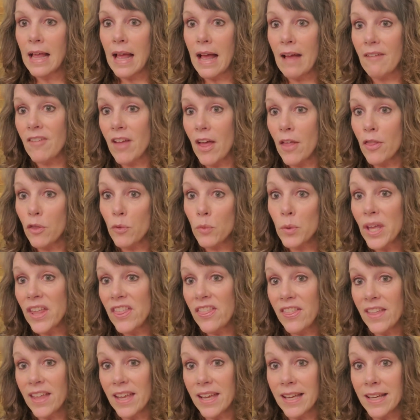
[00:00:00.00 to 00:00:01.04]
I've got three
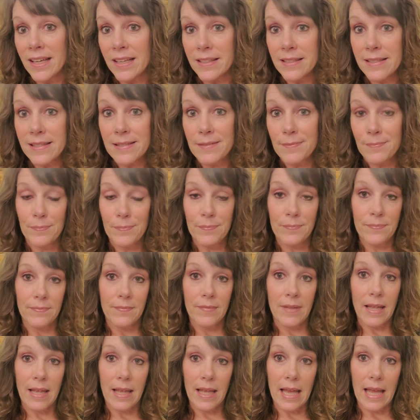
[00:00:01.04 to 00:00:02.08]
things,
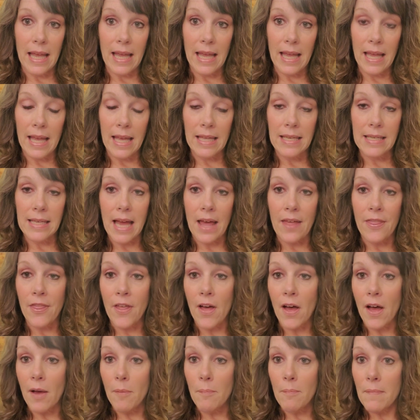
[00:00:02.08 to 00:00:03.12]
and I
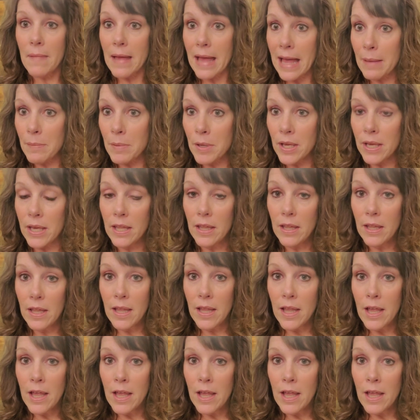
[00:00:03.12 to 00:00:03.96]
thought maybe